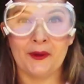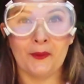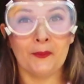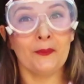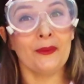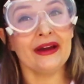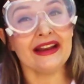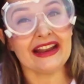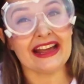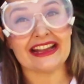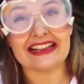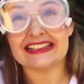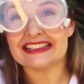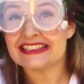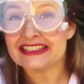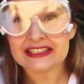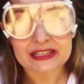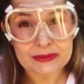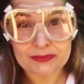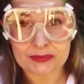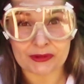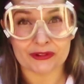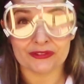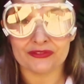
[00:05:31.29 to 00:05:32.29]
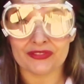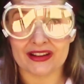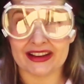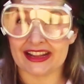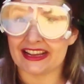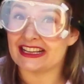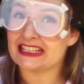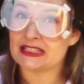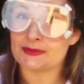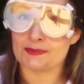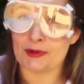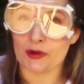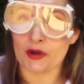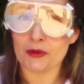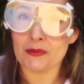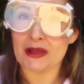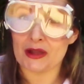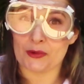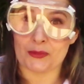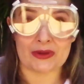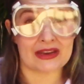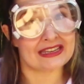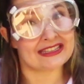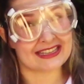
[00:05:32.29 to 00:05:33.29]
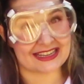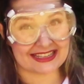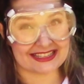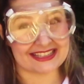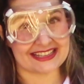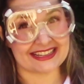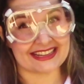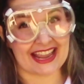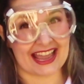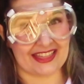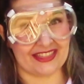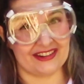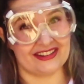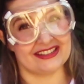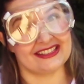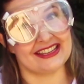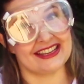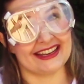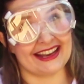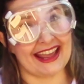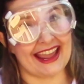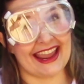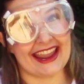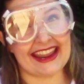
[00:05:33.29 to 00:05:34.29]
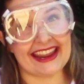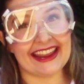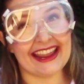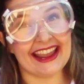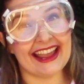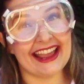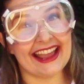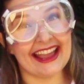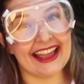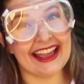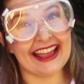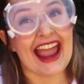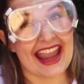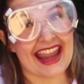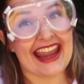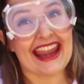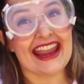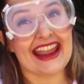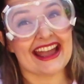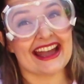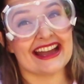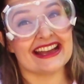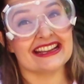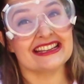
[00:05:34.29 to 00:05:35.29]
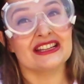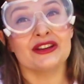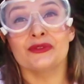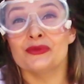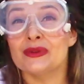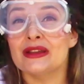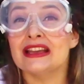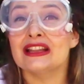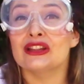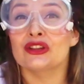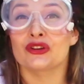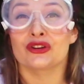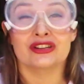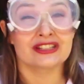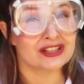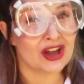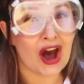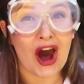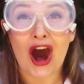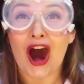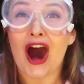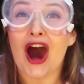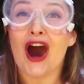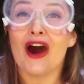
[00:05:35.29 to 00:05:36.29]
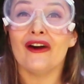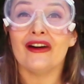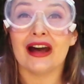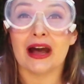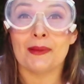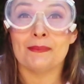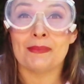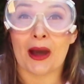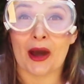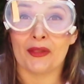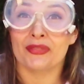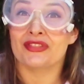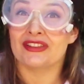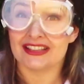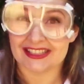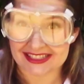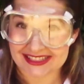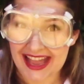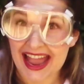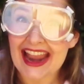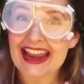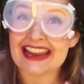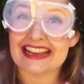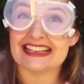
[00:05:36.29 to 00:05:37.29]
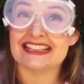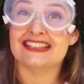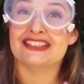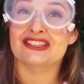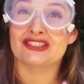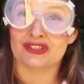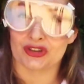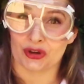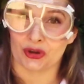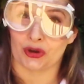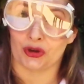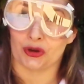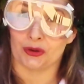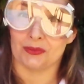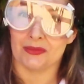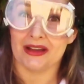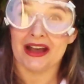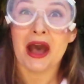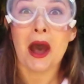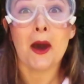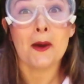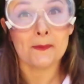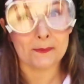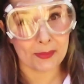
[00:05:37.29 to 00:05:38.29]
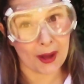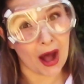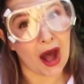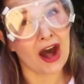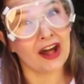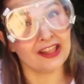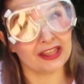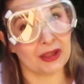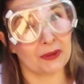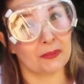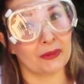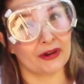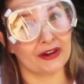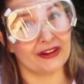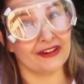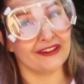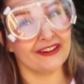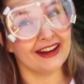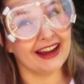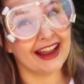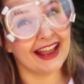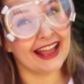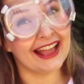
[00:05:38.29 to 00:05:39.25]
What a super fun experiment we did together today! And we learned all about the science term polymer.